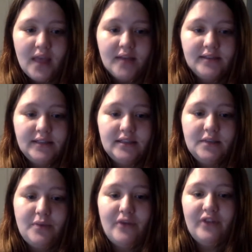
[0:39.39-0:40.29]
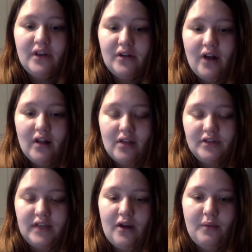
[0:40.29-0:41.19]
Since the bowfin and gar
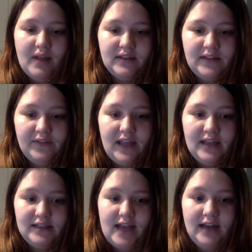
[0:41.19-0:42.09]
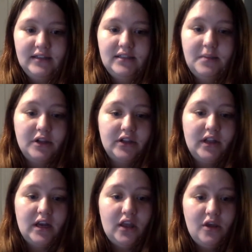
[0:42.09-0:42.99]
loci are relatively intact,
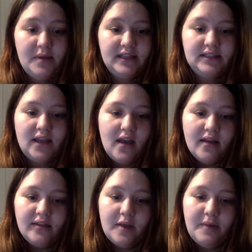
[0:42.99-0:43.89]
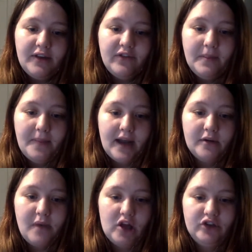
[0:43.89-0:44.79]
similarly to humans, they make for a
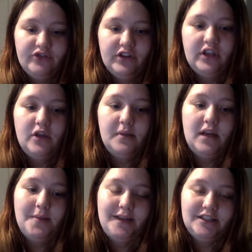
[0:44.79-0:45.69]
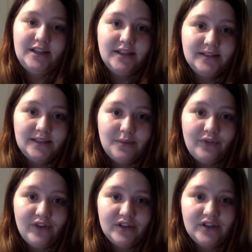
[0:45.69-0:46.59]
better model for the human MHC than
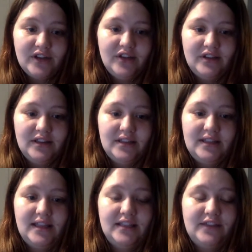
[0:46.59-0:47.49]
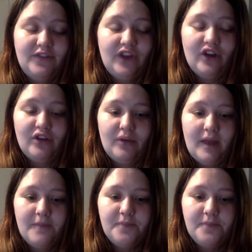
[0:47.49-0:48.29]
zebrafish. You can see this in Figure 3.